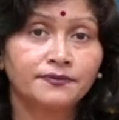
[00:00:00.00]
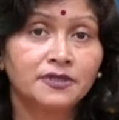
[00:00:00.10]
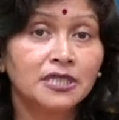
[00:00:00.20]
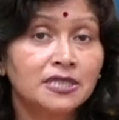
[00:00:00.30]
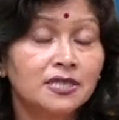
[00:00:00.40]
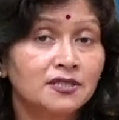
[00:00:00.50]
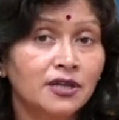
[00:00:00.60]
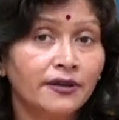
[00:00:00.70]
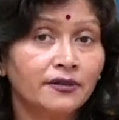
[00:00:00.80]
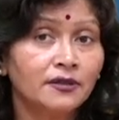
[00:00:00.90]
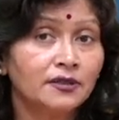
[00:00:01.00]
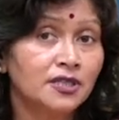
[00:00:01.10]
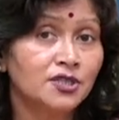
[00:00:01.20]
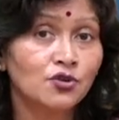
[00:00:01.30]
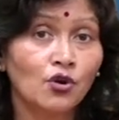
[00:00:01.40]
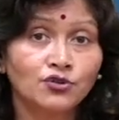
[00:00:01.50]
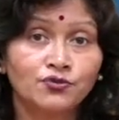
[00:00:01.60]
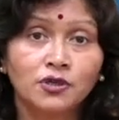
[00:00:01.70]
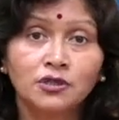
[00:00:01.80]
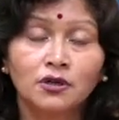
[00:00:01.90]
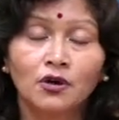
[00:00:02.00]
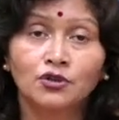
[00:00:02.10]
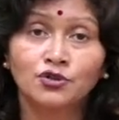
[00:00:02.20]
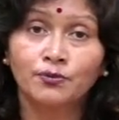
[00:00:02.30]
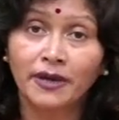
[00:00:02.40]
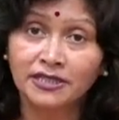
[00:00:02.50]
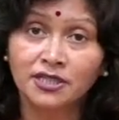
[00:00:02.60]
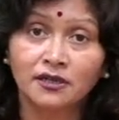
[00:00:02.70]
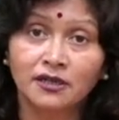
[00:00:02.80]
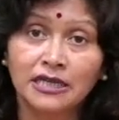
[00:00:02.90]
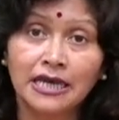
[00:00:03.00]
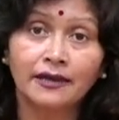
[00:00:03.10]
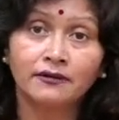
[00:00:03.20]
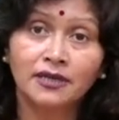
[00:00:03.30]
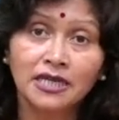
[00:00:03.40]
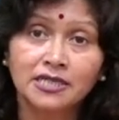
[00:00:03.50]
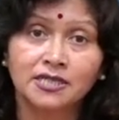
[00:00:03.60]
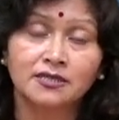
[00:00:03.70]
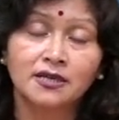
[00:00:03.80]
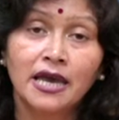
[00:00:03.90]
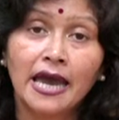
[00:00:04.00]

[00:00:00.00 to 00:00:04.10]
This standard does not work automatically and needs